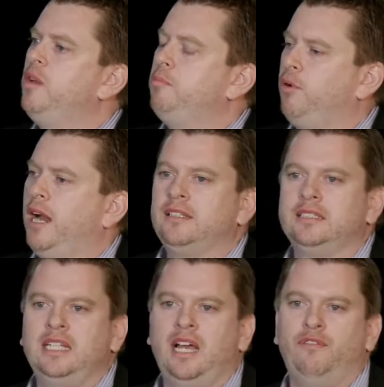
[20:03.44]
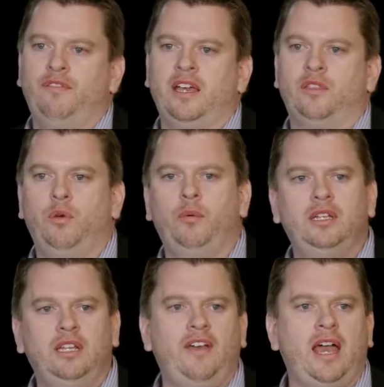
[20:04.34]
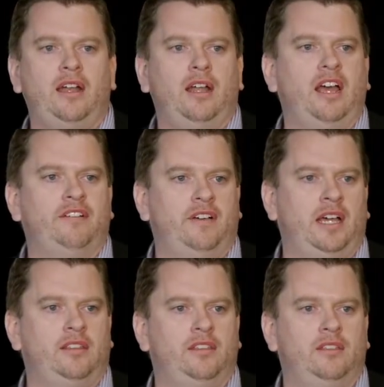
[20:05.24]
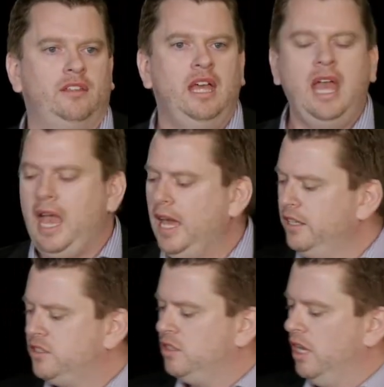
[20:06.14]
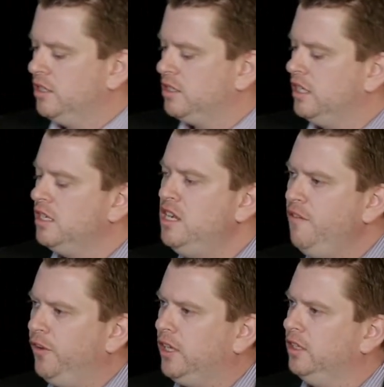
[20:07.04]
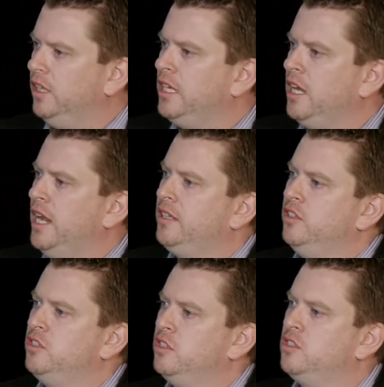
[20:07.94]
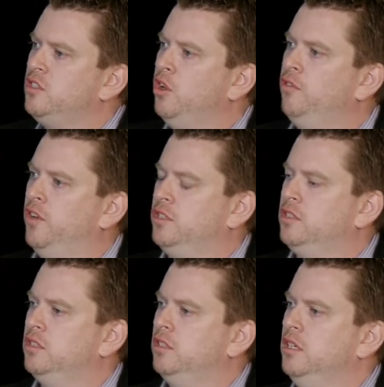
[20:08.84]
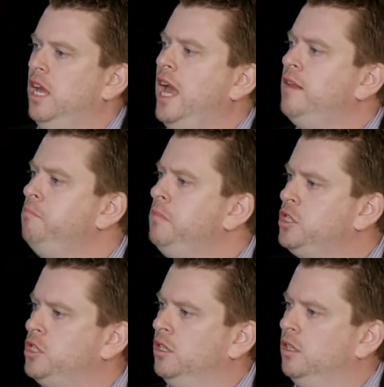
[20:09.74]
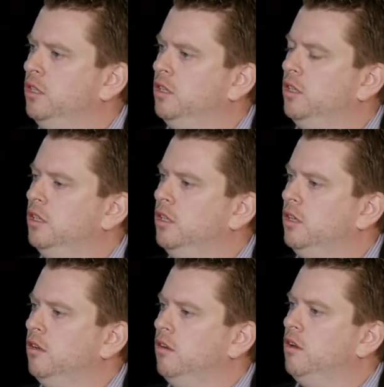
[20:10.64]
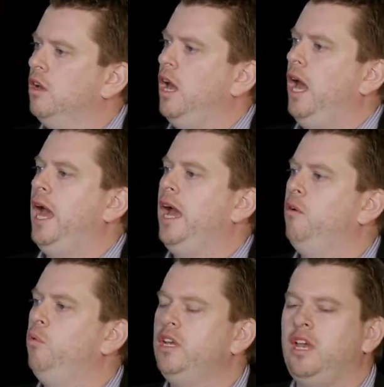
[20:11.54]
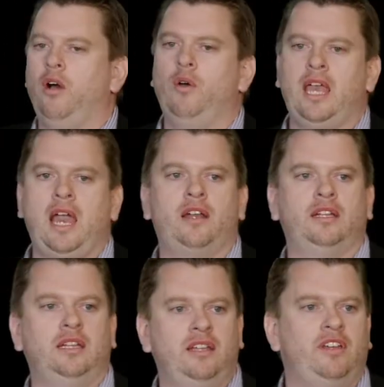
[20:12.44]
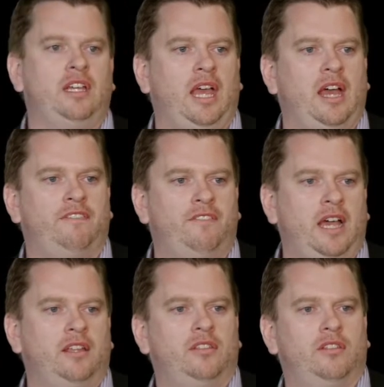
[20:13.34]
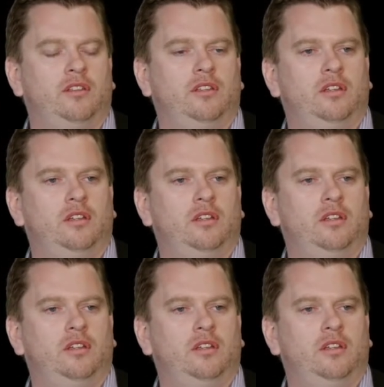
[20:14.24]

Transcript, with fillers: we practice our faith, where we live out our faith. And it's significantly connected to service and mission. How we're going out and living our faith.